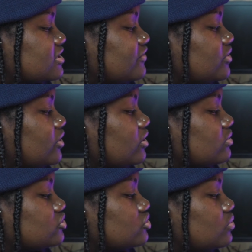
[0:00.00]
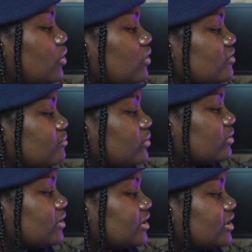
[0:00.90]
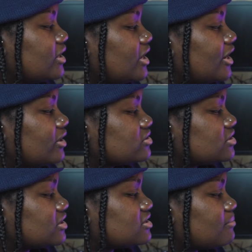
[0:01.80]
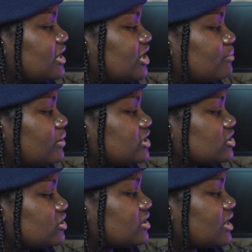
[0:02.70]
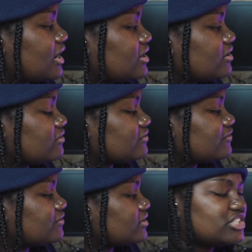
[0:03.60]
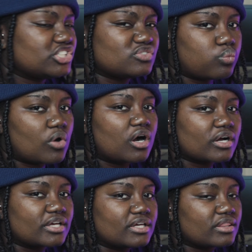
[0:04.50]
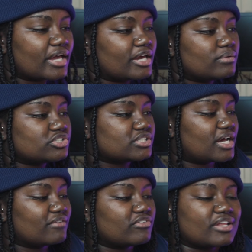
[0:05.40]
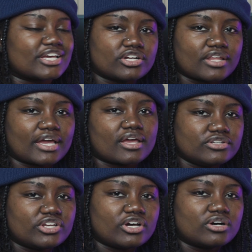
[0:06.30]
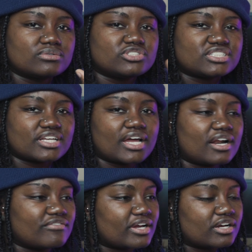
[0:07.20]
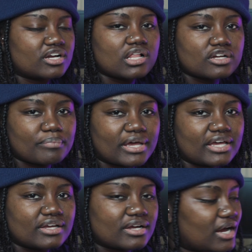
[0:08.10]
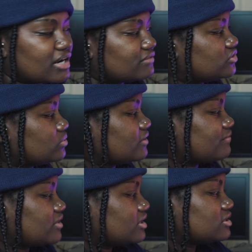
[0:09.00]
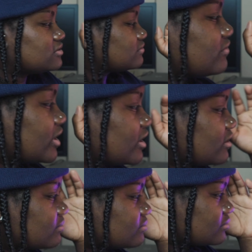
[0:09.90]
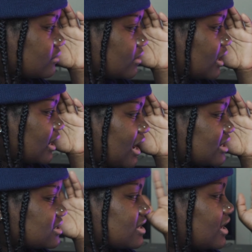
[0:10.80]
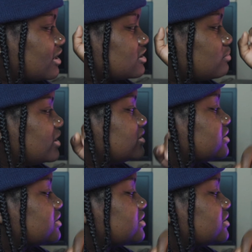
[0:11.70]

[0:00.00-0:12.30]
if you go too overboard, it'll start to make your picture look kind of just wonky. Like it will just kind of look like you're like, you know, just like kind of like a color paint kind of sort of thing. Just forget it. I just can't explain